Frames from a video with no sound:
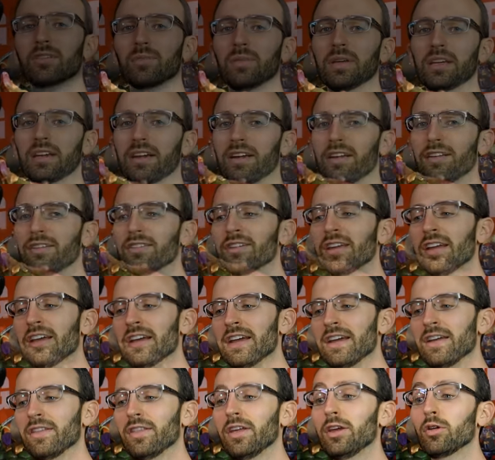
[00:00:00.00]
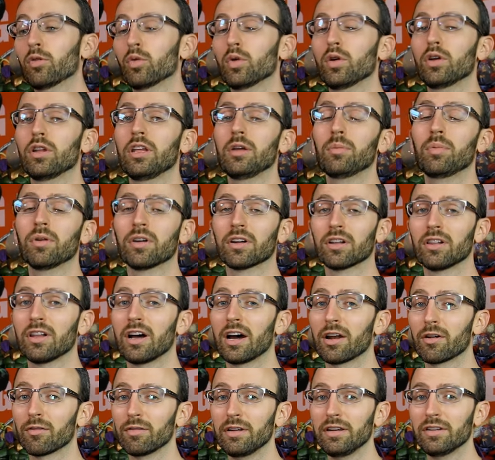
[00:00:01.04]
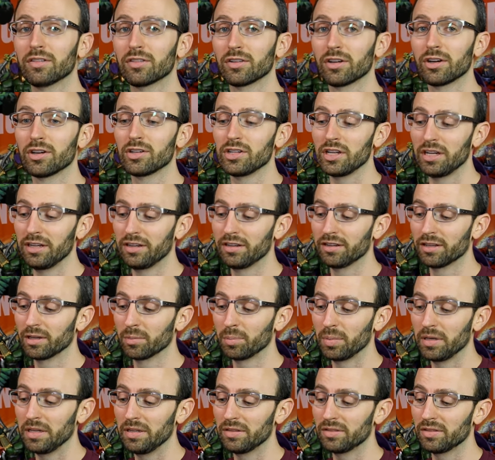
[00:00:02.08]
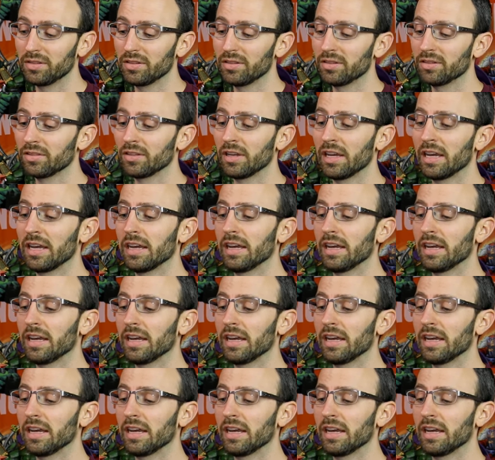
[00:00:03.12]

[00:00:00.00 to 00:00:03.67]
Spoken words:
because they really put a lot of research into their pieces.